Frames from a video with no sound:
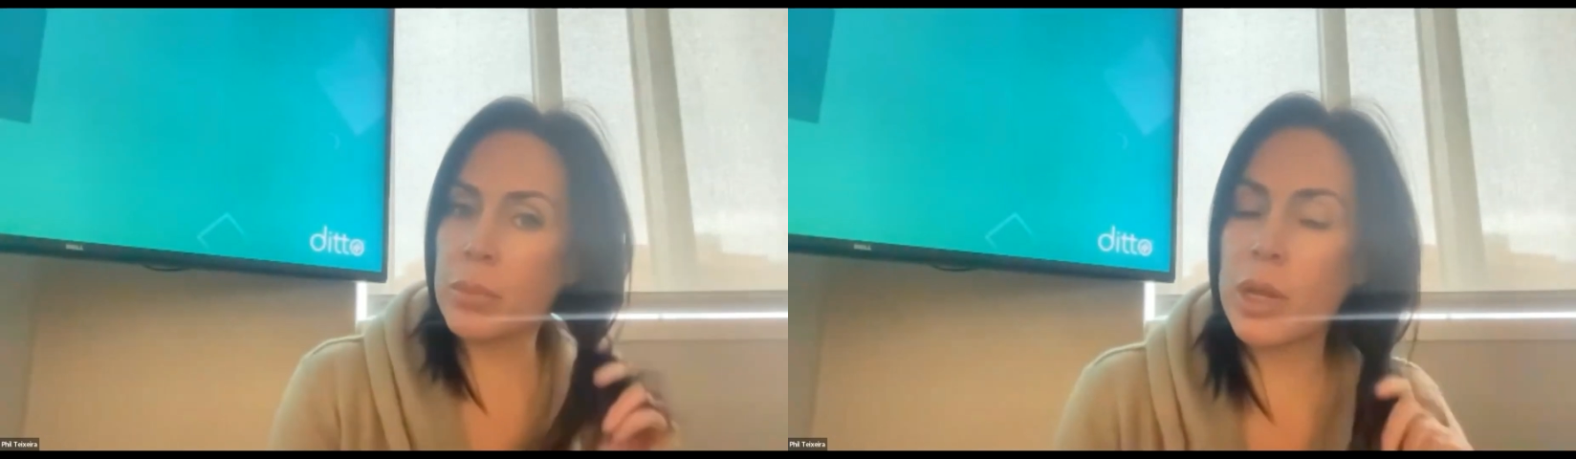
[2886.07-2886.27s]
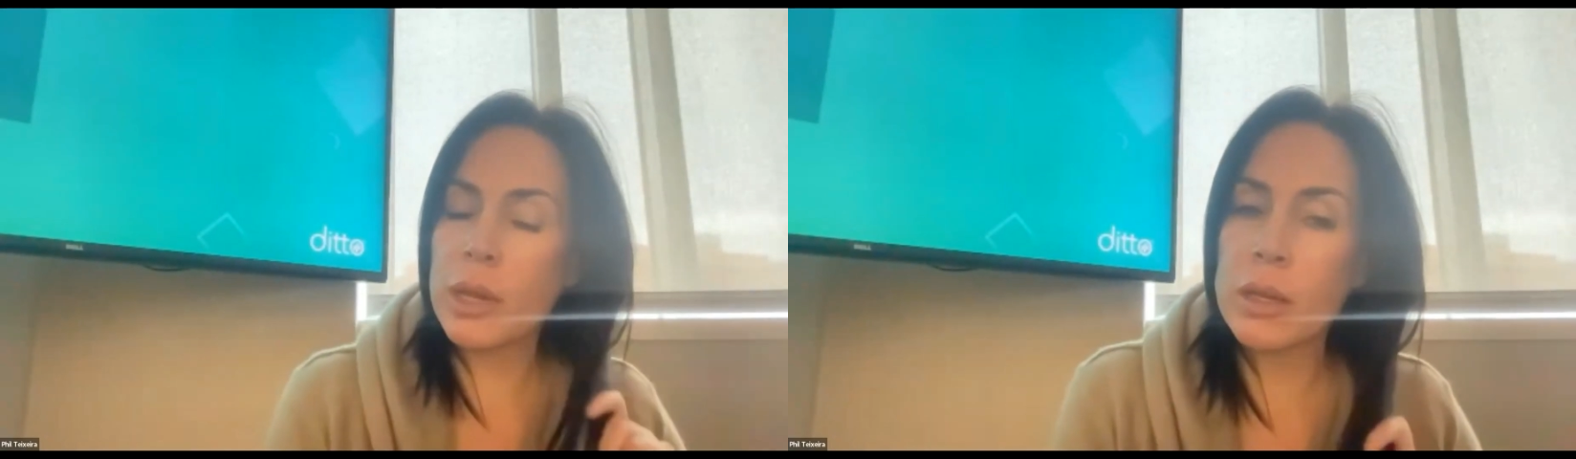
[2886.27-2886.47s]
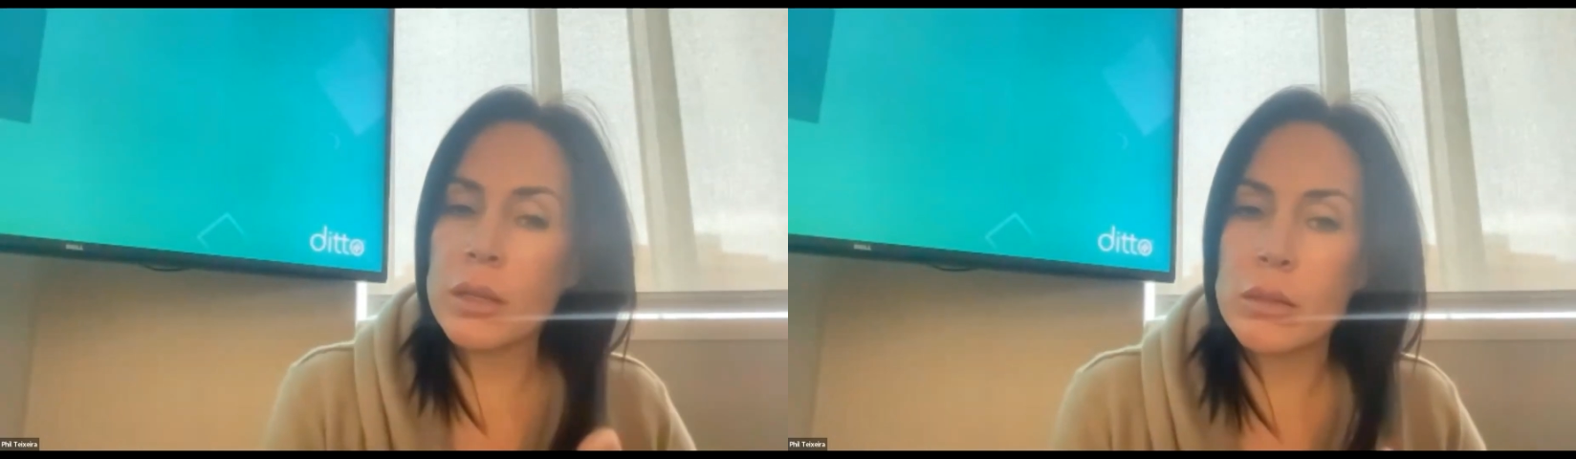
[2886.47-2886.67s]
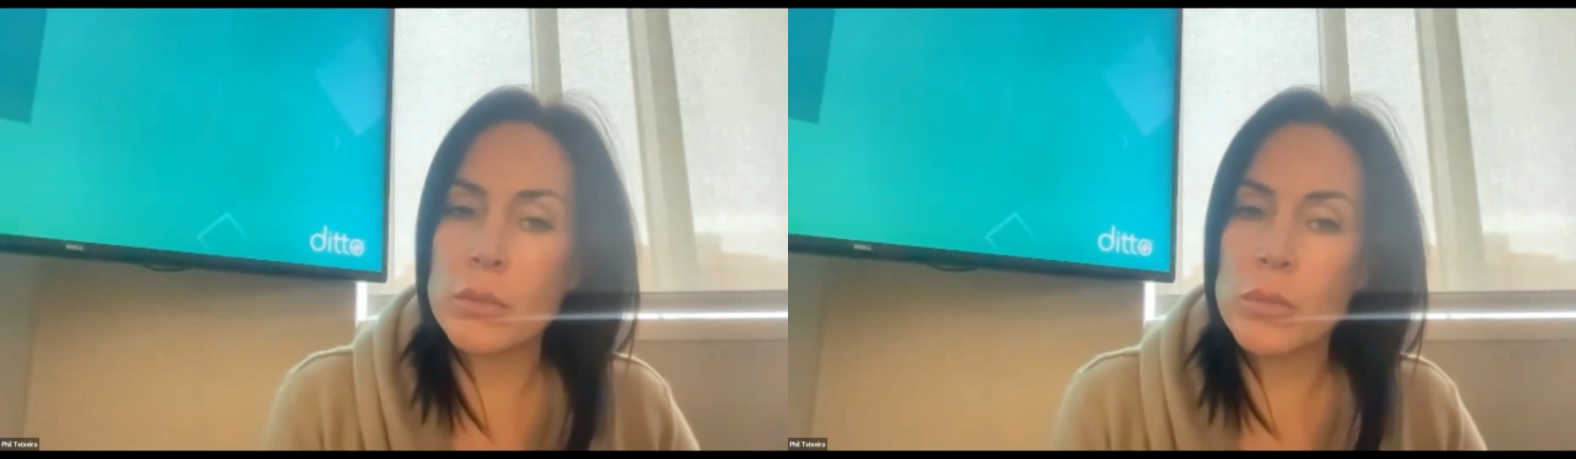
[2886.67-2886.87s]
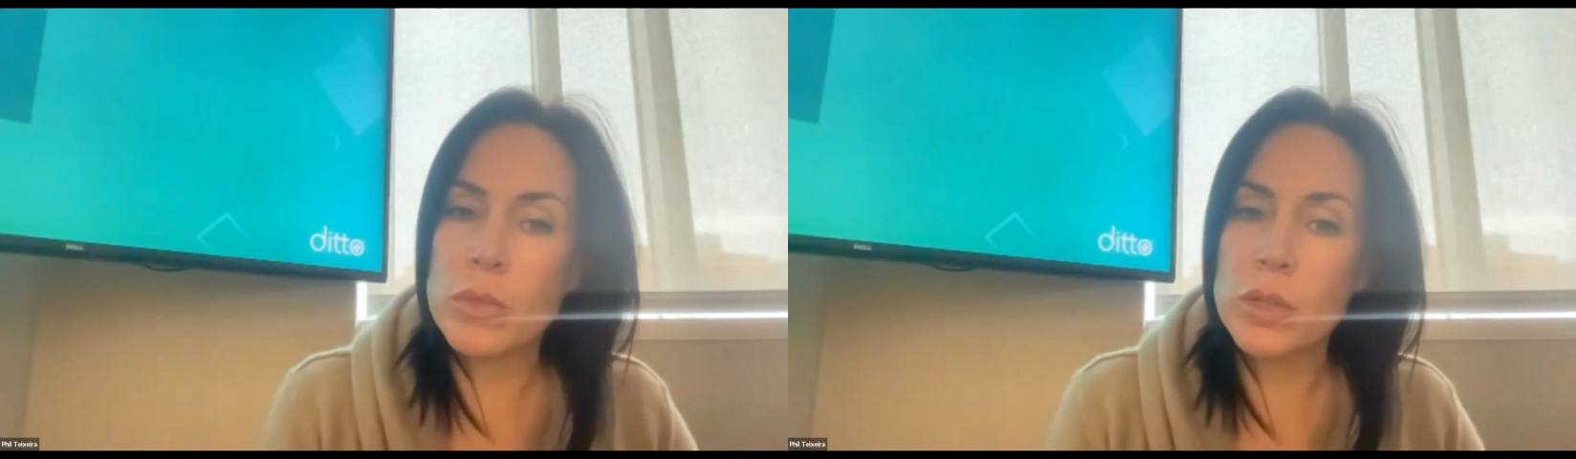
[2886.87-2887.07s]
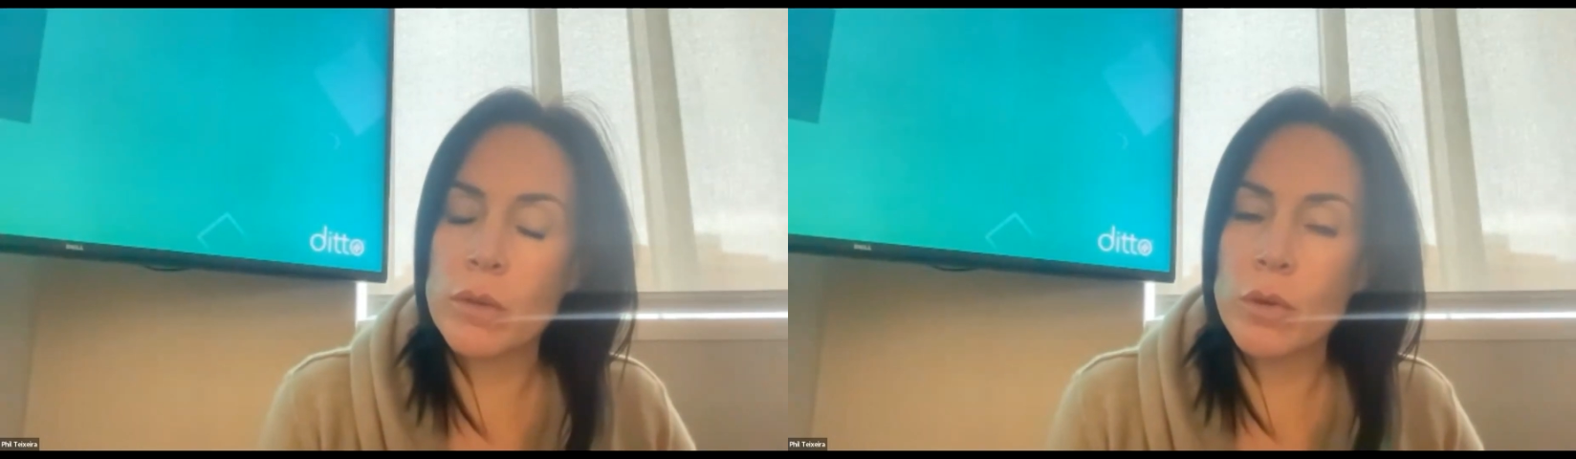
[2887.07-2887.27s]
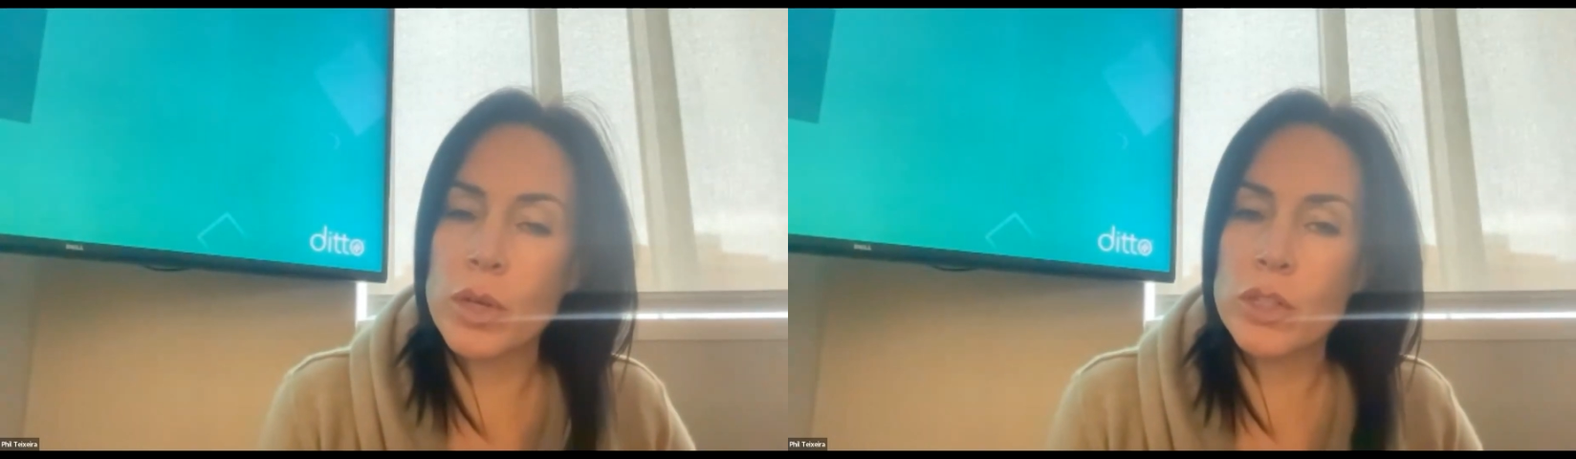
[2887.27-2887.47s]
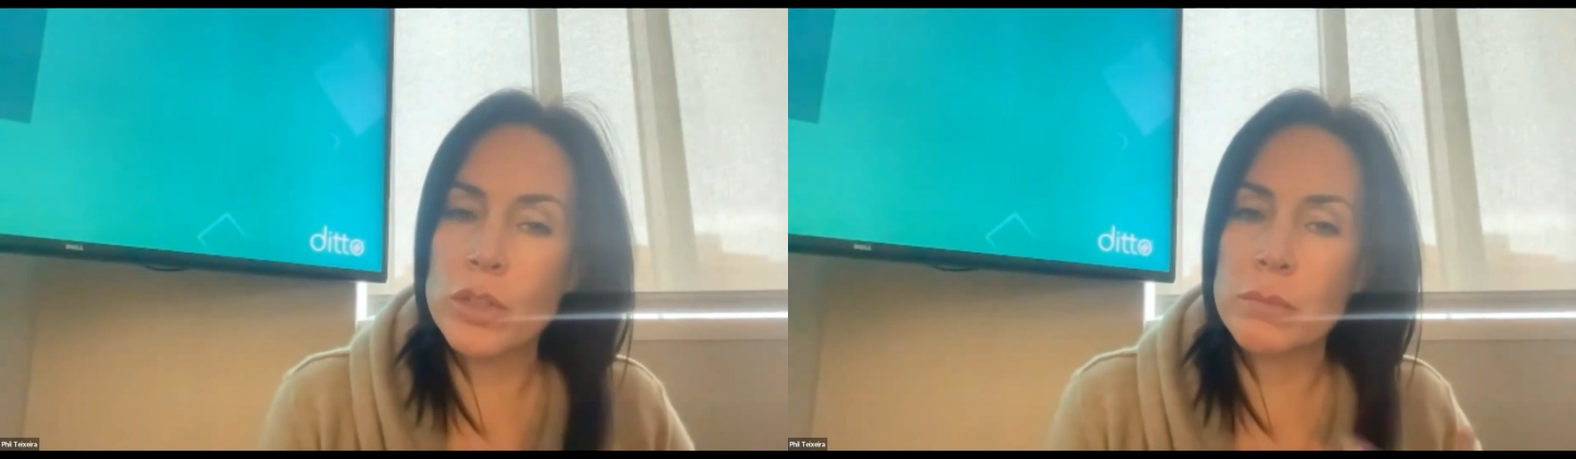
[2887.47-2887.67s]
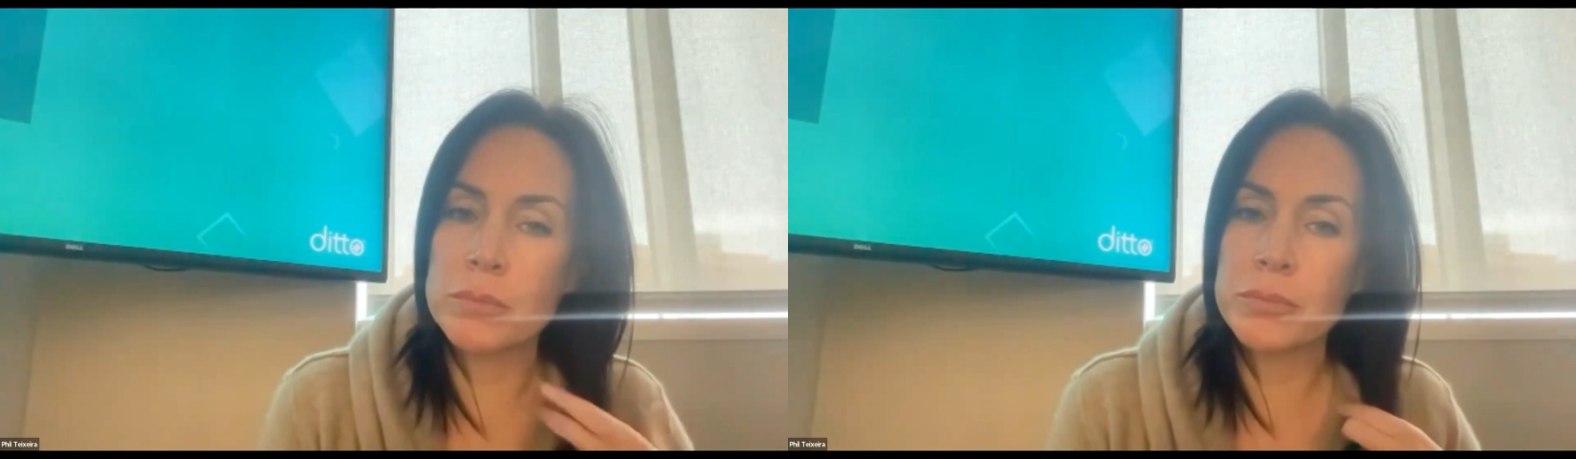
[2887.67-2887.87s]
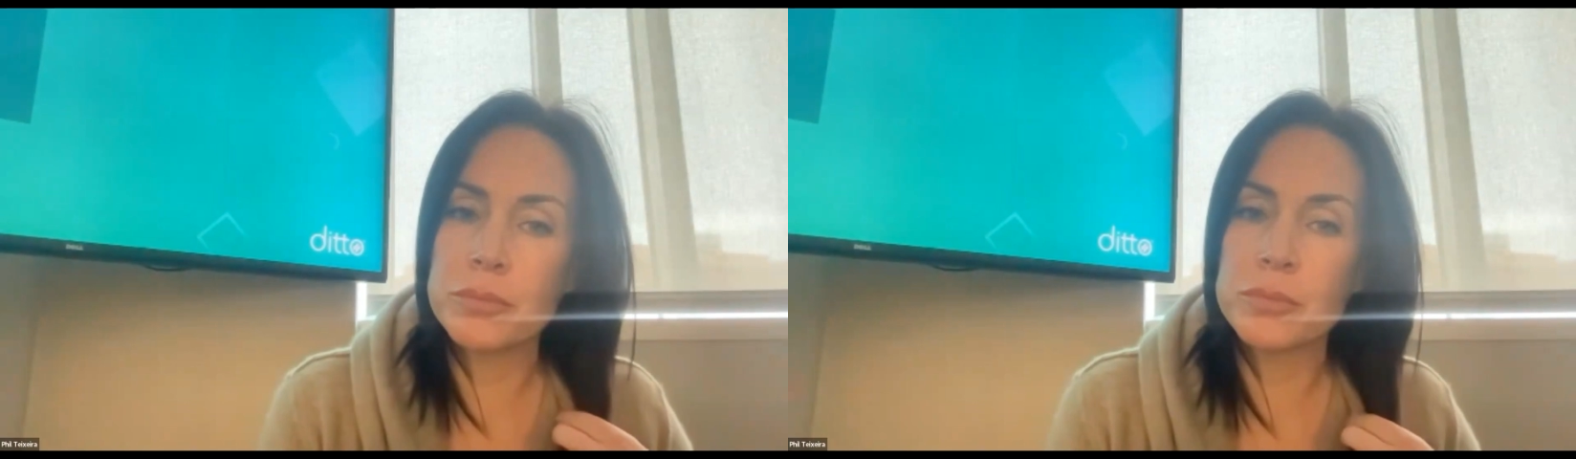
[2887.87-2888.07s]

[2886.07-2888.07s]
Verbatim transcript: but i did you have a question?